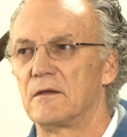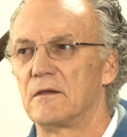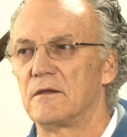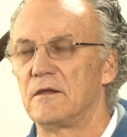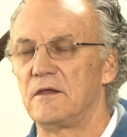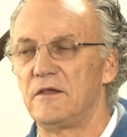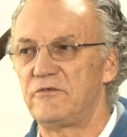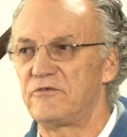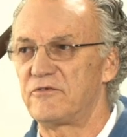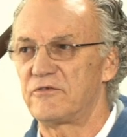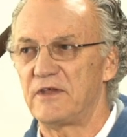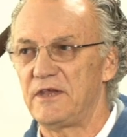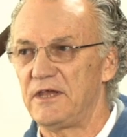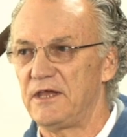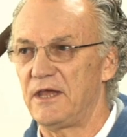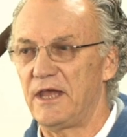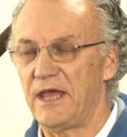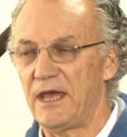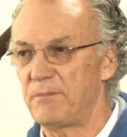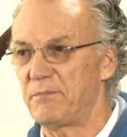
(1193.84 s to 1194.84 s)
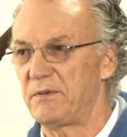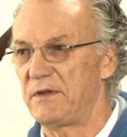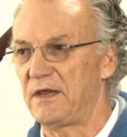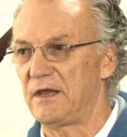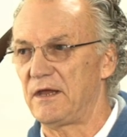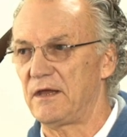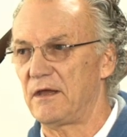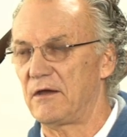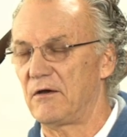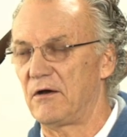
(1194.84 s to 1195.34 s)
is seeing
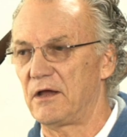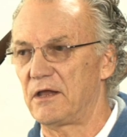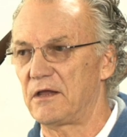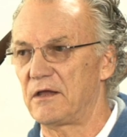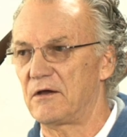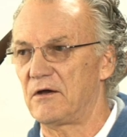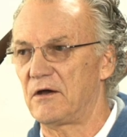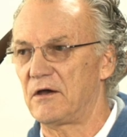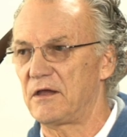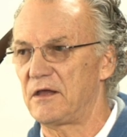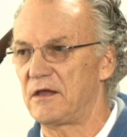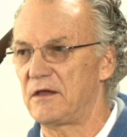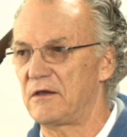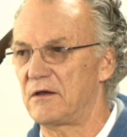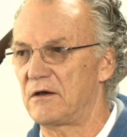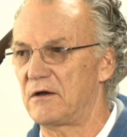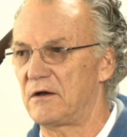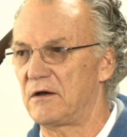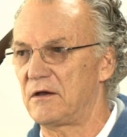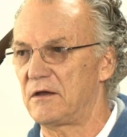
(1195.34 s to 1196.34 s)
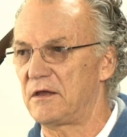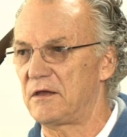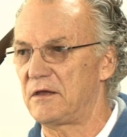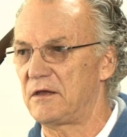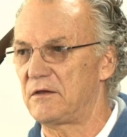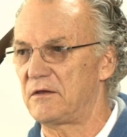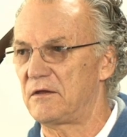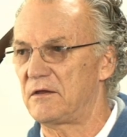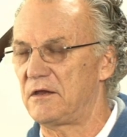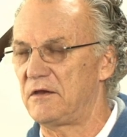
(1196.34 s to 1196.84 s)
happening,
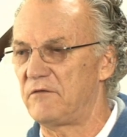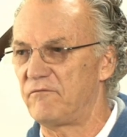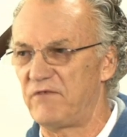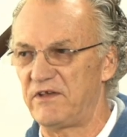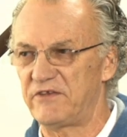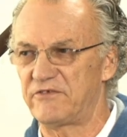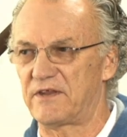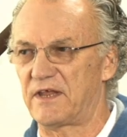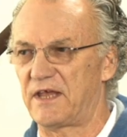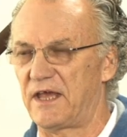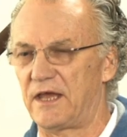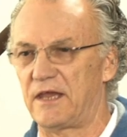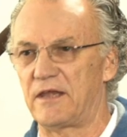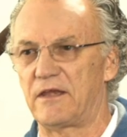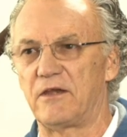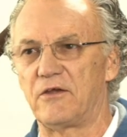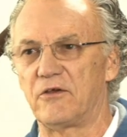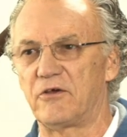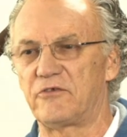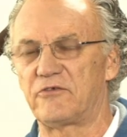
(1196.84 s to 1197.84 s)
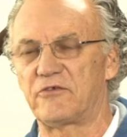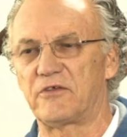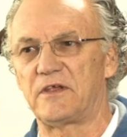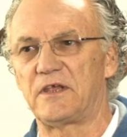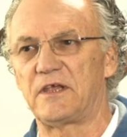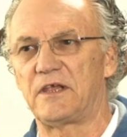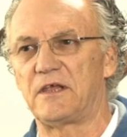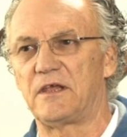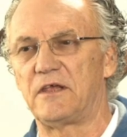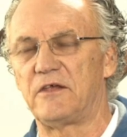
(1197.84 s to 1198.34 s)
I investigate and I
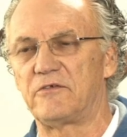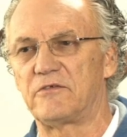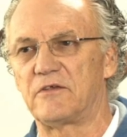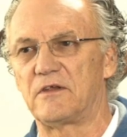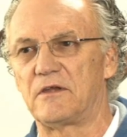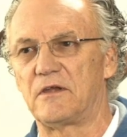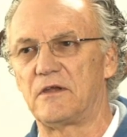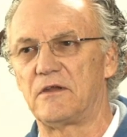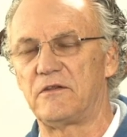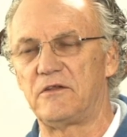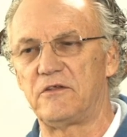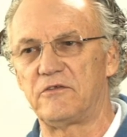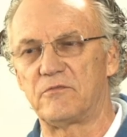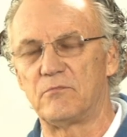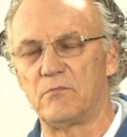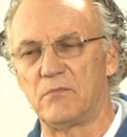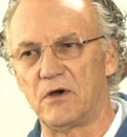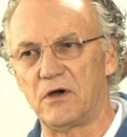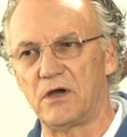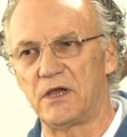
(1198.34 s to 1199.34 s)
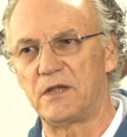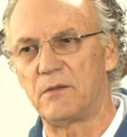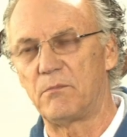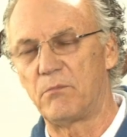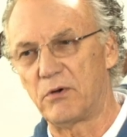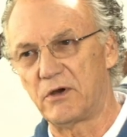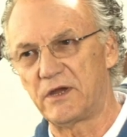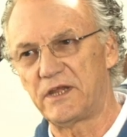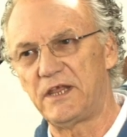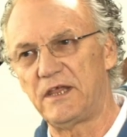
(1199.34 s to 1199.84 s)
see, is it this
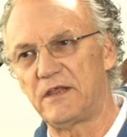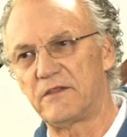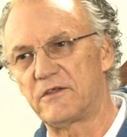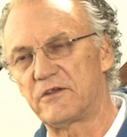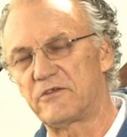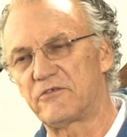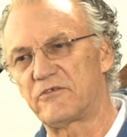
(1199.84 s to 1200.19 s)
mind-body that's